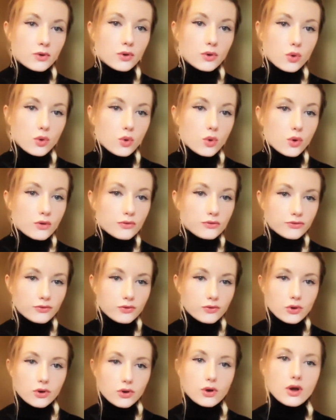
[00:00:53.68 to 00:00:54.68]
core
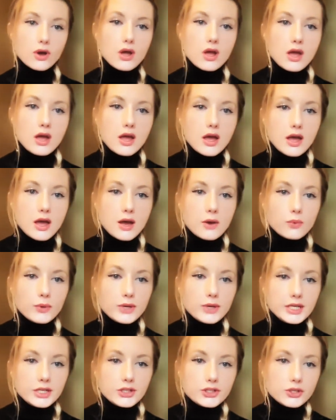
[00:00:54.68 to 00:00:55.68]
4, we
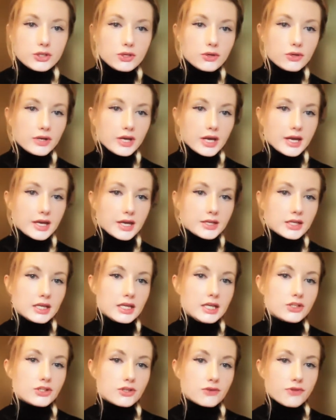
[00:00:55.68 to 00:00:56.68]
need to look at
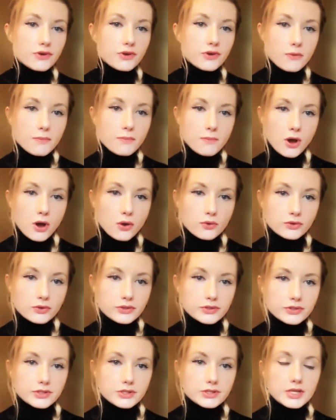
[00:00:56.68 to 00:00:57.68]
each of the
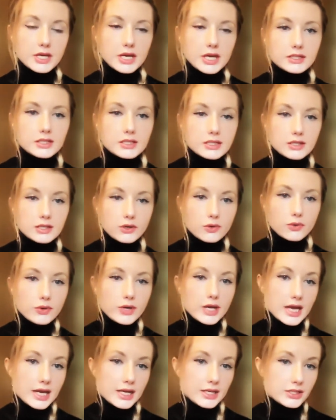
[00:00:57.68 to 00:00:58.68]
components that
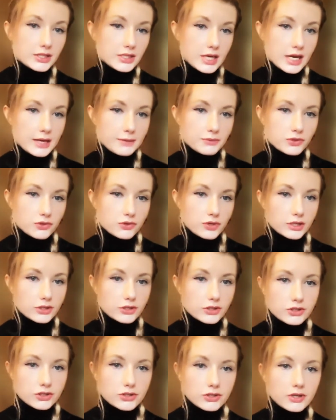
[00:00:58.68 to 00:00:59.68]
create a type
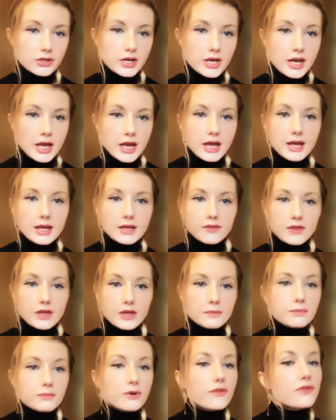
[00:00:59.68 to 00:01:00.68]
structure and
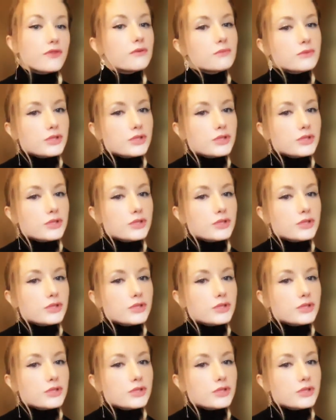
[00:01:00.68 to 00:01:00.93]
then put them